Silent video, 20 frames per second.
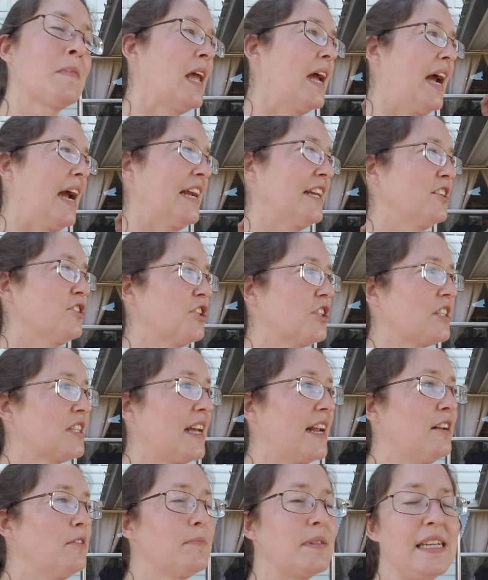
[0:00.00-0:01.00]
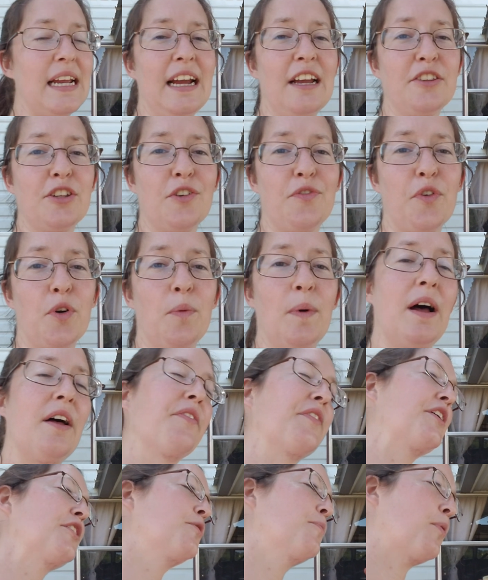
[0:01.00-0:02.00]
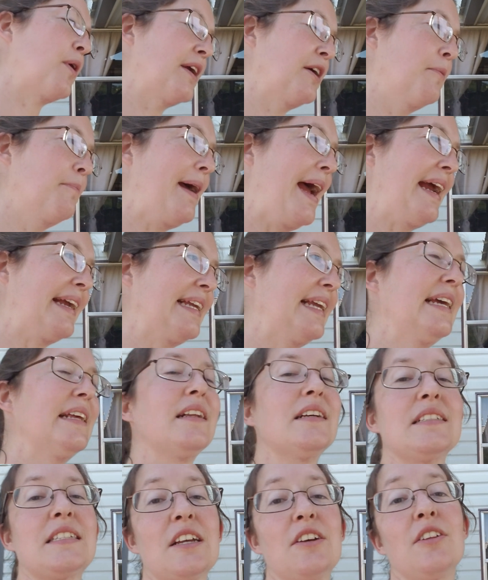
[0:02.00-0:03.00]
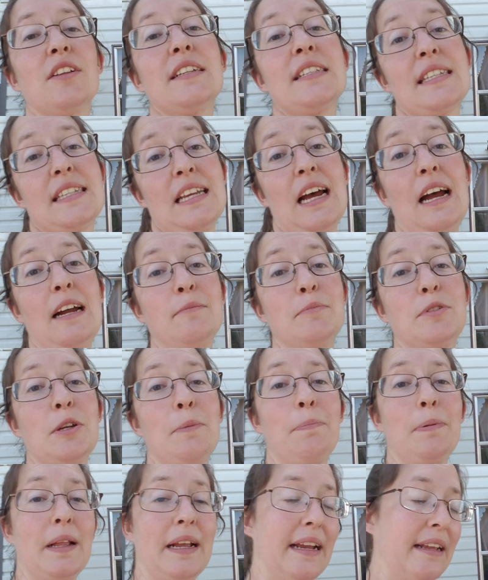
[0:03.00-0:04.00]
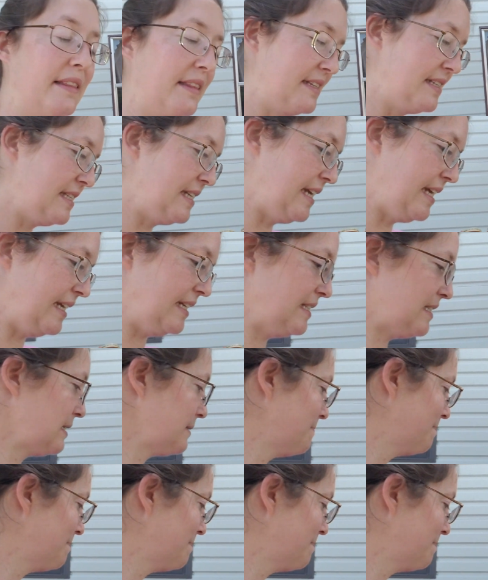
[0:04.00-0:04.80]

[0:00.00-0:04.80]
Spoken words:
And you just let them stay out there for a while, and then you bring them back in until it's time to plant the seeds.